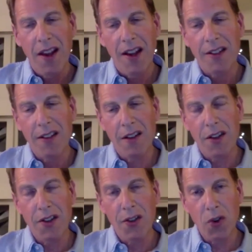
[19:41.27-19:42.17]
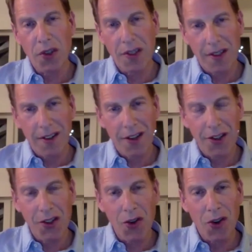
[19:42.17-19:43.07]
it's the
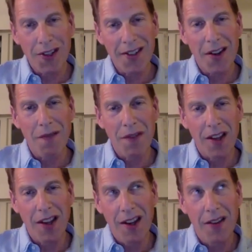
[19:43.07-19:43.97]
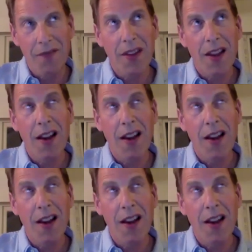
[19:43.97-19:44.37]
source of the